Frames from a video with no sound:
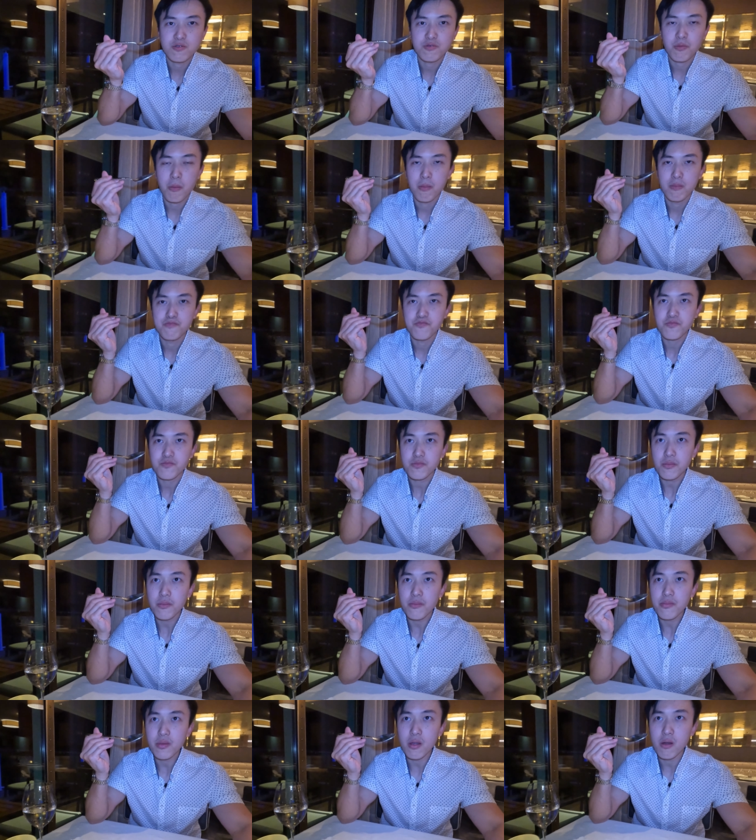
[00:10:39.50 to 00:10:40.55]
Ice cream is so
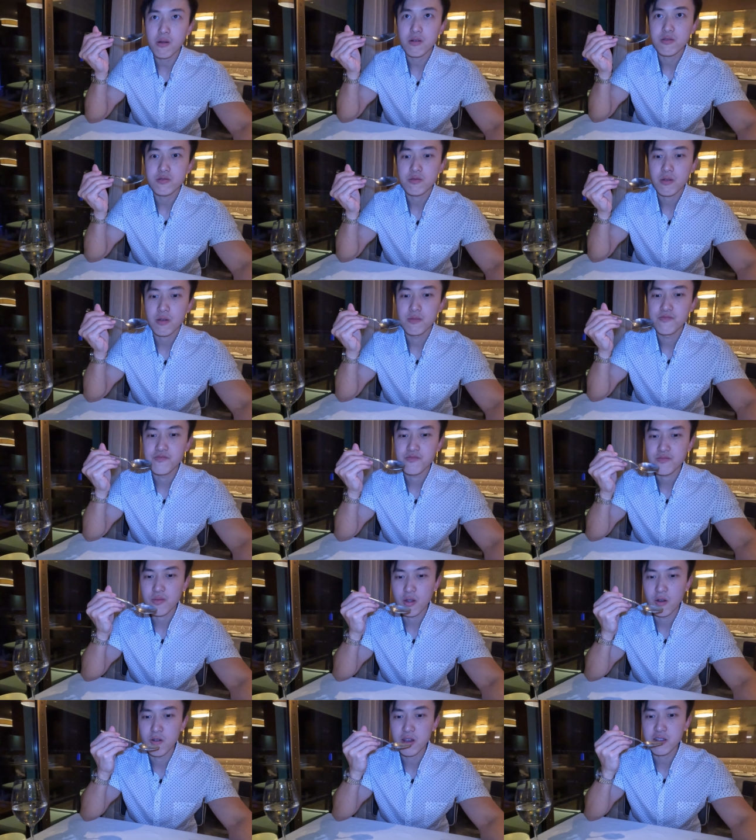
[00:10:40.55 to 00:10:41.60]
good.
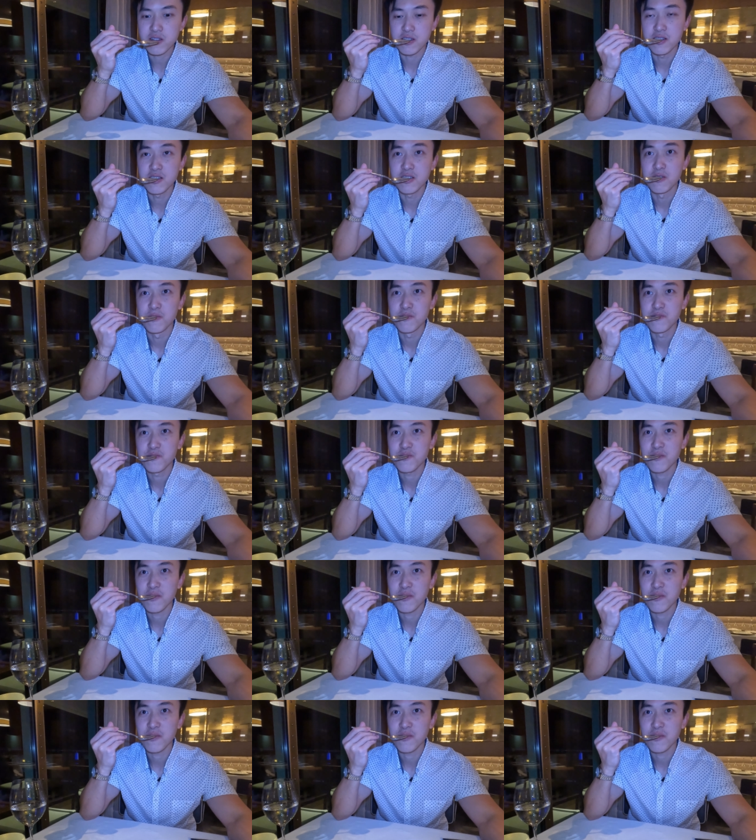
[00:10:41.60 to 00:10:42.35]
Well, that's good